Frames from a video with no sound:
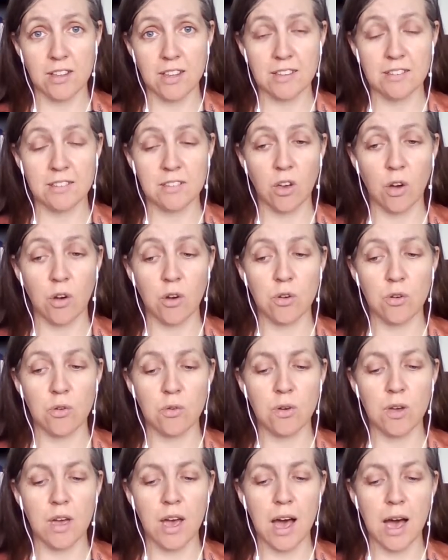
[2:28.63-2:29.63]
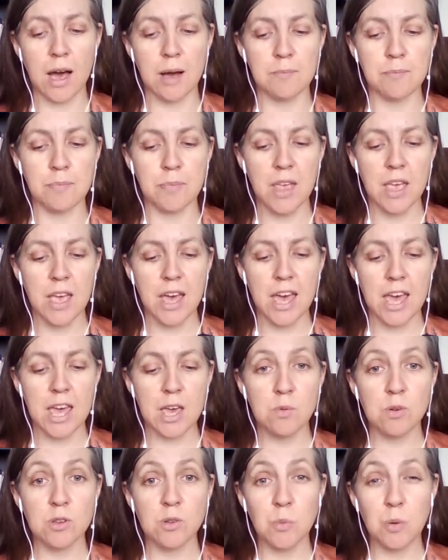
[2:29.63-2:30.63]
So he
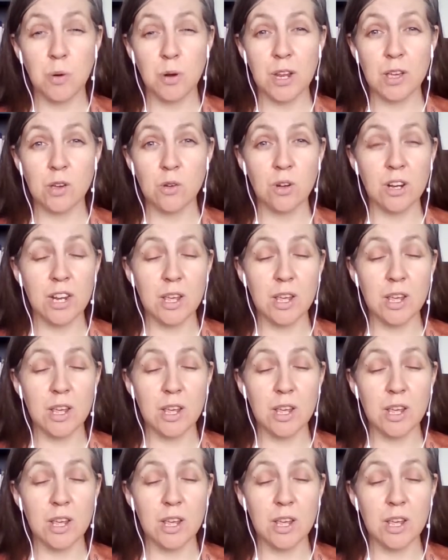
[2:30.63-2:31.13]
was pretty good.